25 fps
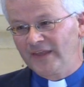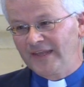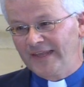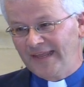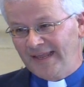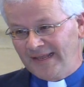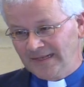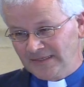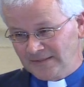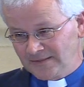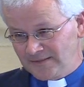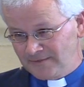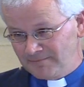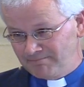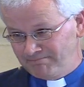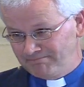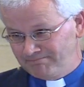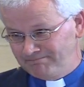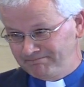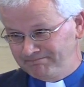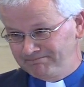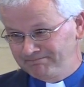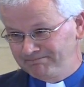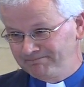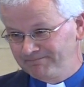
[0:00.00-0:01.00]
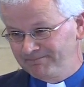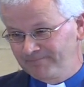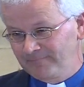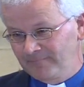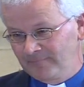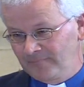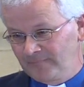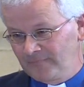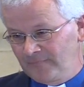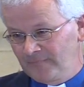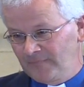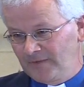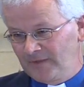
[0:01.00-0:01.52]
kingdom.
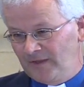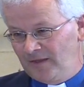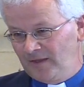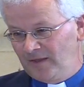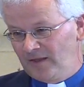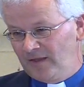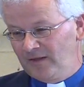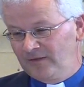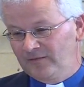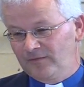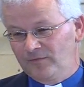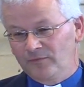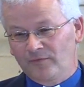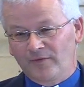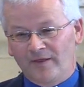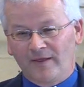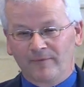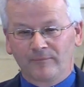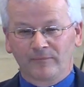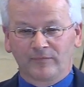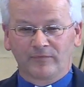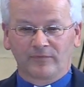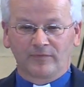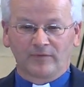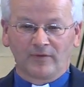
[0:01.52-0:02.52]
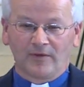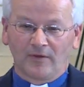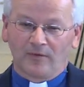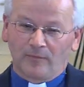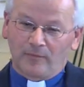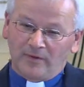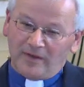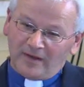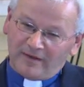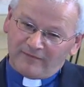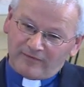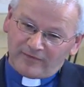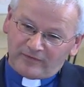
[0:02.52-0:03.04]
And sometimes
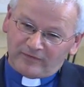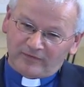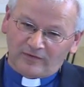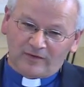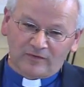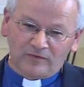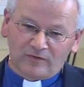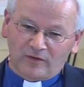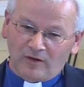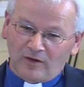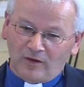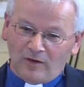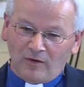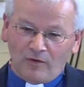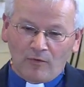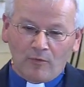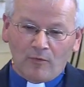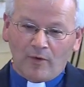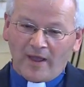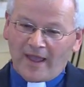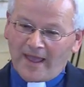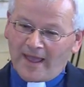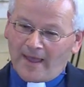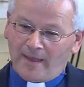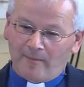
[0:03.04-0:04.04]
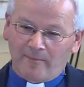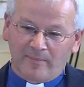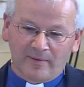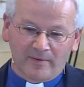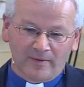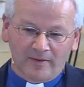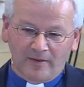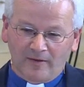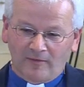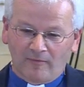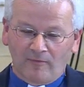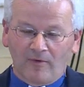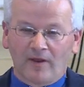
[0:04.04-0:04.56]
we live at such a low ebb
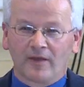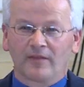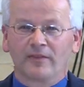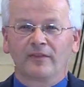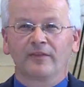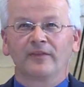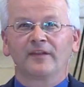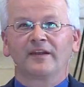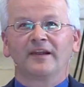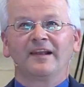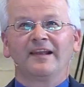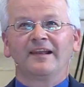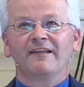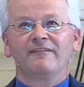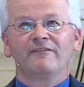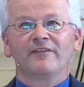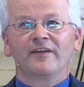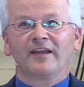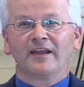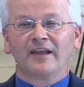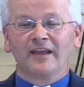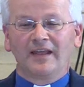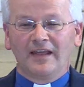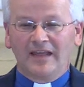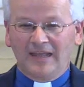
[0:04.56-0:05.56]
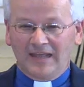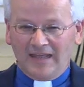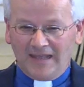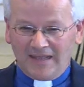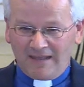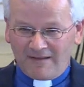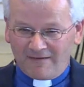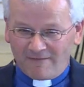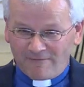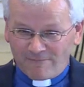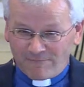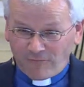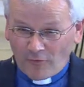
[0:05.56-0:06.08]
rather than living
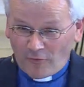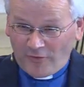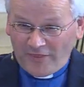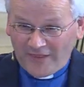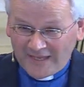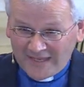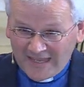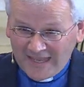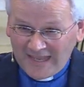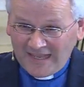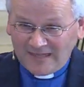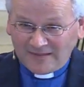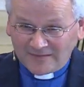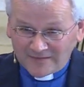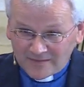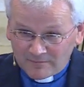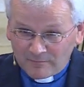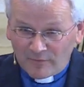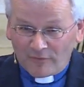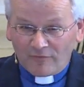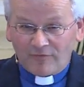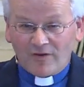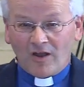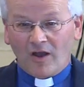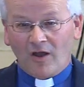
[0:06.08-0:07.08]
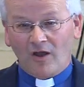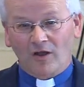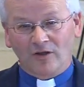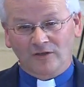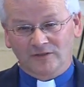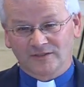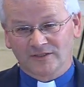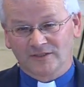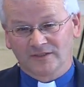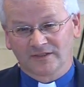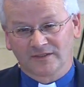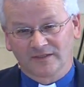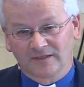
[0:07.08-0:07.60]
for the kingdom of God.
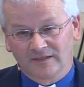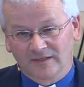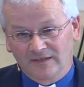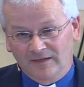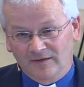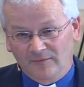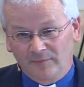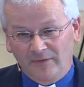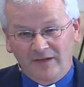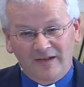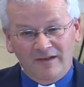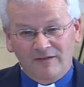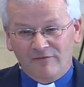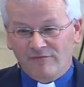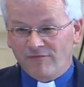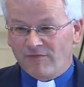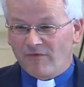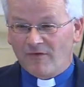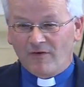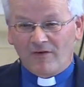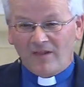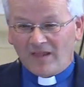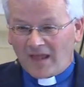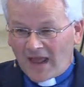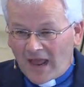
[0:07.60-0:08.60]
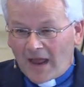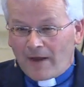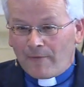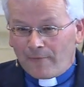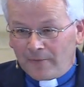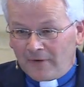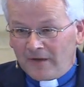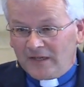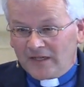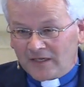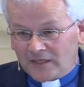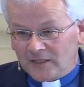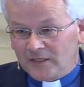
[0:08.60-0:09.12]
We live for our
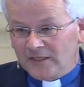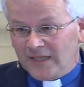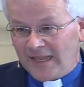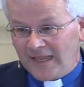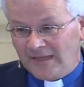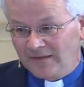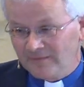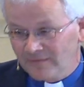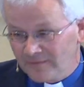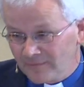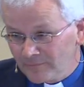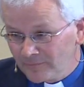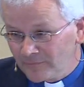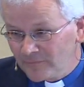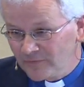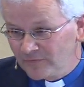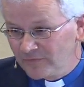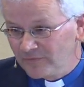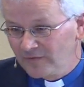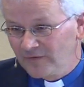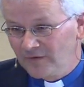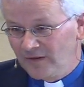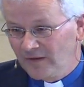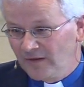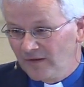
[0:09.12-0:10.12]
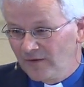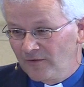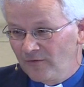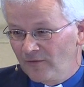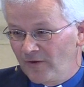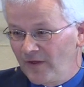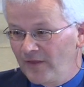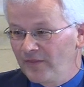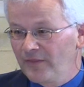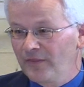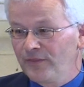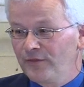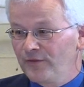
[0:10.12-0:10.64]
little kingdoms
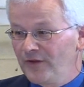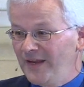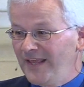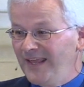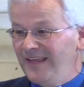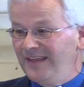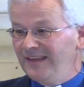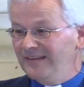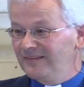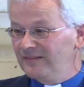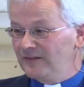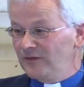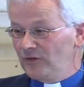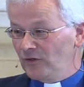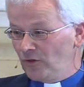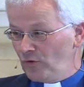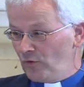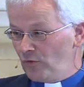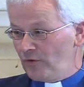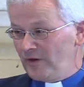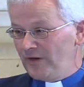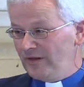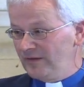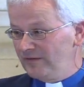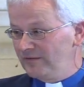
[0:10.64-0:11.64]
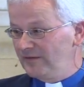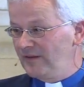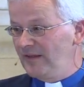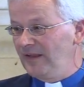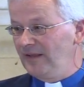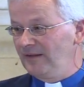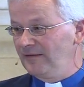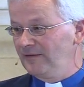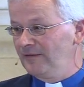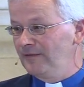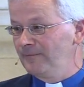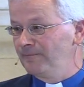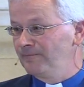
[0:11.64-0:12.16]
rather than his glorious
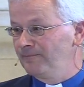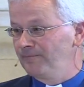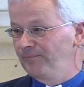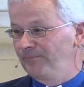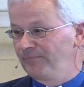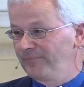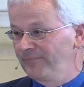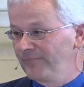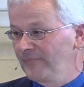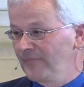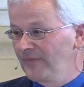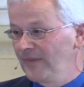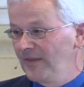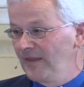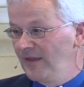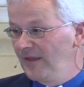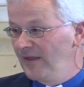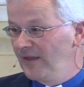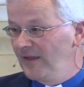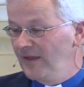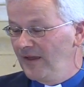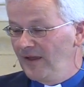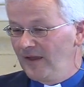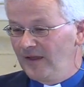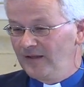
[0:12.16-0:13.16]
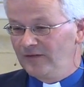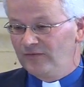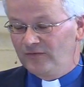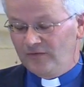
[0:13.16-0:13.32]
kingdom. And